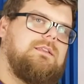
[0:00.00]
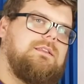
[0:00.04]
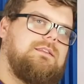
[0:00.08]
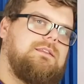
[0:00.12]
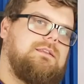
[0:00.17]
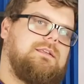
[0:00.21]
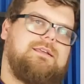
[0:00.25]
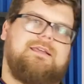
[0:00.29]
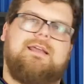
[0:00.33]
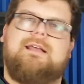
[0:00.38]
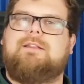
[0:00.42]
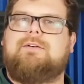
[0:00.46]

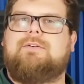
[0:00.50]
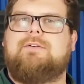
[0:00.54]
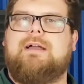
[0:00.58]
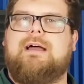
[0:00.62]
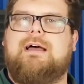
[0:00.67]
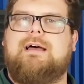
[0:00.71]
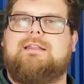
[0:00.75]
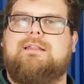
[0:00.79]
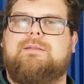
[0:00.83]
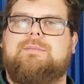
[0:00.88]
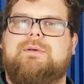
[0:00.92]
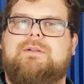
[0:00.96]
the yellow
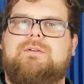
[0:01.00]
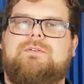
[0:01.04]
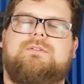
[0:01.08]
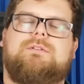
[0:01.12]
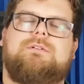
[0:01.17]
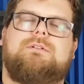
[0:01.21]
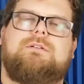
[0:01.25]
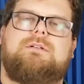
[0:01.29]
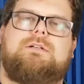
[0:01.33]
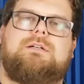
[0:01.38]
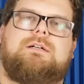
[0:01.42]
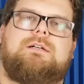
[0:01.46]
guy in the middle,
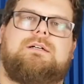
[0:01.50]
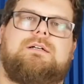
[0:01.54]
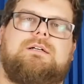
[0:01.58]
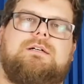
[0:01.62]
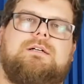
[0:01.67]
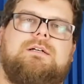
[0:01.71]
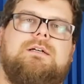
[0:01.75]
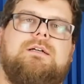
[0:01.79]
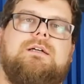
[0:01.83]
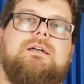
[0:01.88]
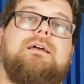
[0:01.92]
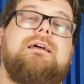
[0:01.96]

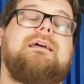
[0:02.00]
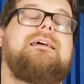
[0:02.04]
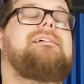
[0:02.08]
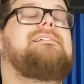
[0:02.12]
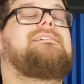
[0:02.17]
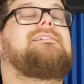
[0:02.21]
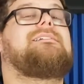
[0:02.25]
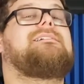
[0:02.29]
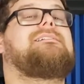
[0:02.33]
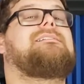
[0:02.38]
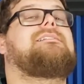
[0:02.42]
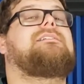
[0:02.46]
he's
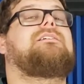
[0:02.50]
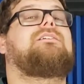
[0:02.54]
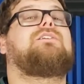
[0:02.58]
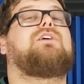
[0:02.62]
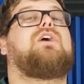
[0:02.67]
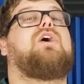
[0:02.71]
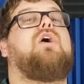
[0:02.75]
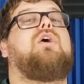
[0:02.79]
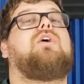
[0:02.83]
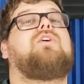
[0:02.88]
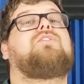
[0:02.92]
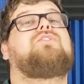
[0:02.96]
considered
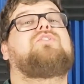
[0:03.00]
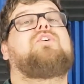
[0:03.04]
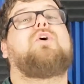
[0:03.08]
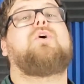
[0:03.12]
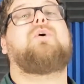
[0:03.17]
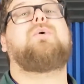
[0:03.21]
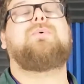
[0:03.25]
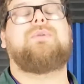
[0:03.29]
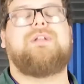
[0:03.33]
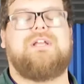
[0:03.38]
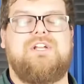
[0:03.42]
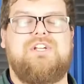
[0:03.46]

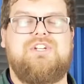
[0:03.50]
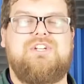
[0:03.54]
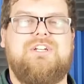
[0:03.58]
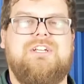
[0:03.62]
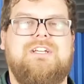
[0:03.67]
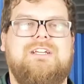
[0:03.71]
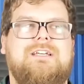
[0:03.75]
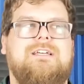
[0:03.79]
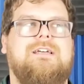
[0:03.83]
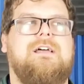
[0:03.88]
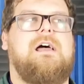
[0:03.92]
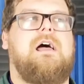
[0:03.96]
cartoonish.
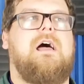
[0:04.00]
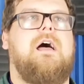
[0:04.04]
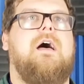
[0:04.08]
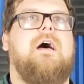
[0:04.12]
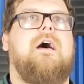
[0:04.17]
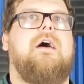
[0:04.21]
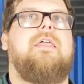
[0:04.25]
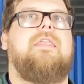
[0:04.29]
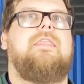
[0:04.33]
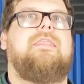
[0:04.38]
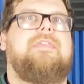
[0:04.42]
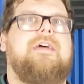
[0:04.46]

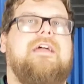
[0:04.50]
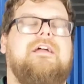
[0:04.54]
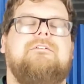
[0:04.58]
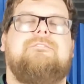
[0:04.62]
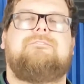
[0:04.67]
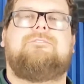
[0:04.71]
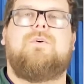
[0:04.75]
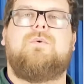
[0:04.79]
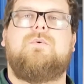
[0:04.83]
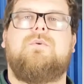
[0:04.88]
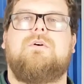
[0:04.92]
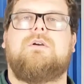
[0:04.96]

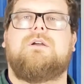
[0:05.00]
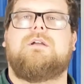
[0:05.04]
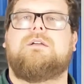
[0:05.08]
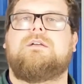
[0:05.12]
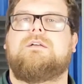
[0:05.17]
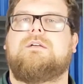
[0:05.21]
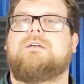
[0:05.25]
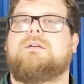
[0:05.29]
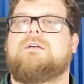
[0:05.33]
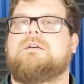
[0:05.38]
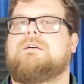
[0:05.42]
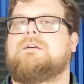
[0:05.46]
Therefore,
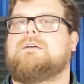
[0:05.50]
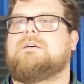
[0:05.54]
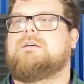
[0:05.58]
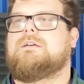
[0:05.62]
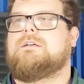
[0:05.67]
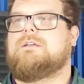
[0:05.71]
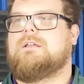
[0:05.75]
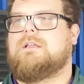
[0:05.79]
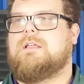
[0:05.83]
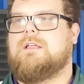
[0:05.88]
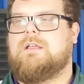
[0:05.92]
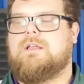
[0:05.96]

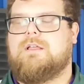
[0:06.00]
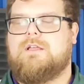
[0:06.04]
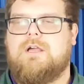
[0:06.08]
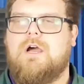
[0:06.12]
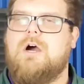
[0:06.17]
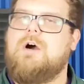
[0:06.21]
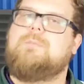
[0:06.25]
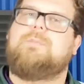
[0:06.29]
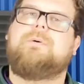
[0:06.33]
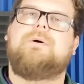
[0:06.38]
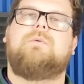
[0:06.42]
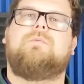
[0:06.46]

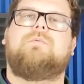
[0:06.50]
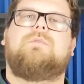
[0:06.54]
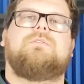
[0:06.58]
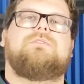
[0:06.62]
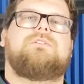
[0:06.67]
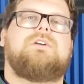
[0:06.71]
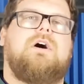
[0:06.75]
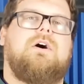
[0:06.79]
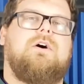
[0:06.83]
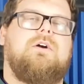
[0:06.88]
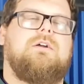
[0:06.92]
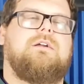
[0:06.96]
COPPA will
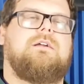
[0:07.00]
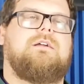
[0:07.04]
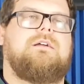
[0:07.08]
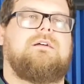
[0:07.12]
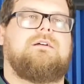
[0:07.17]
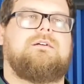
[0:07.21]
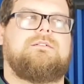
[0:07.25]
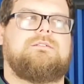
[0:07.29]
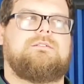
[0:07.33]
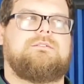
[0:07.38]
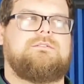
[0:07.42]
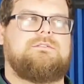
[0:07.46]

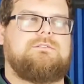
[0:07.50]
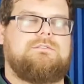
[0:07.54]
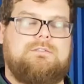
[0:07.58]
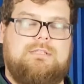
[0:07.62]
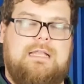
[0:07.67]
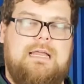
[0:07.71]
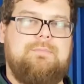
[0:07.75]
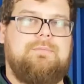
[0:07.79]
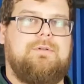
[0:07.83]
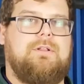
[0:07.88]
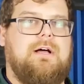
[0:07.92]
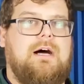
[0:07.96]

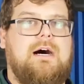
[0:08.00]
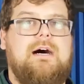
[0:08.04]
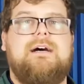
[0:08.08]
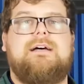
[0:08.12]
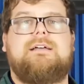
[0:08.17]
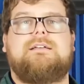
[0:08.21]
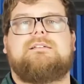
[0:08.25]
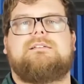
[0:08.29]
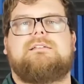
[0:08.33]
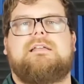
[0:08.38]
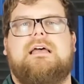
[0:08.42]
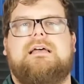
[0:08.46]
label
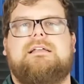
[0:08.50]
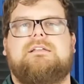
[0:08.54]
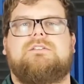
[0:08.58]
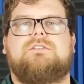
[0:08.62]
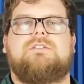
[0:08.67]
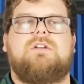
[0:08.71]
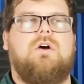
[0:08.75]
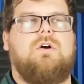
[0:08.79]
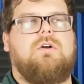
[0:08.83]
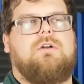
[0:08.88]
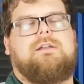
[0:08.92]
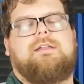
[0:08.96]
us as
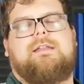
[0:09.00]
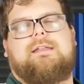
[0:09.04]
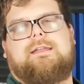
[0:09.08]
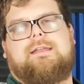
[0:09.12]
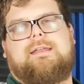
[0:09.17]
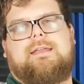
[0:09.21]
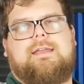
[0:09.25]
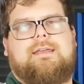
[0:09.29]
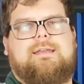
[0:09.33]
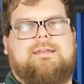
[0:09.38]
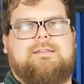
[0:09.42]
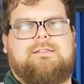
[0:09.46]
targeting
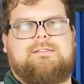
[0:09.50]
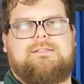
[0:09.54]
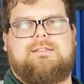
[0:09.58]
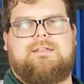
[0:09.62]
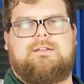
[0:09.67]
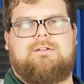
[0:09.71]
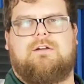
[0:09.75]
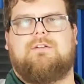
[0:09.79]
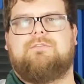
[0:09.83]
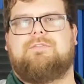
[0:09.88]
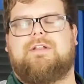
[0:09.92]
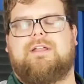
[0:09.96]
kids in
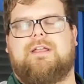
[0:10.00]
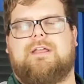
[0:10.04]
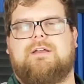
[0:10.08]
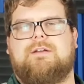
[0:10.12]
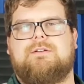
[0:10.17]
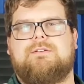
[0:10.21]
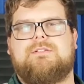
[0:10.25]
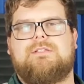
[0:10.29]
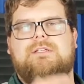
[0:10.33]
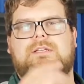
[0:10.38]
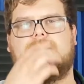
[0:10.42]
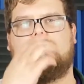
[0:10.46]
our
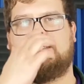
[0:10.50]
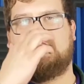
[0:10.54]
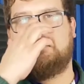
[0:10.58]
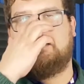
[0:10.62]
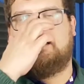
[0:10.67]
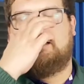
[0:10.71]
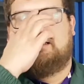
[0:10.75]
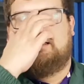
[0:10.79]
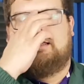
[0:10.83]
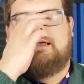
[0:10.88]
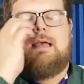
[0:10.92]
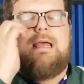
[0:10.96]
videos.
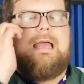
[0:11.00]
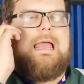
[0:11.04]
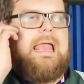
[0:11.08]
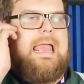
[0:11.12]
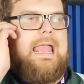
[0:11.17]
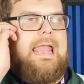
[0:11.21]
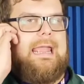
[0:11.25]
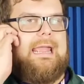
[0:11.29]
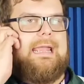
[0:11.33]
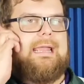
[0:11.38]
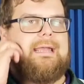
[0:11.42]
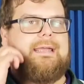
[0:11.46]

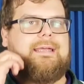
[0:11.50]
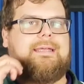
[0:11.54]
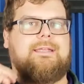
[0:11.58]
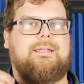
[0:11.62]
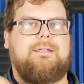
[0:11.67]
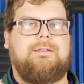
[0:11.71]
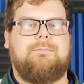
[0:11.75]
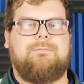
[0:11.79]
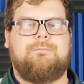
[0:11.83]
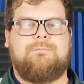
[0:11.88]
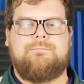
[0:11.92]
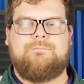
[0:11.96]
And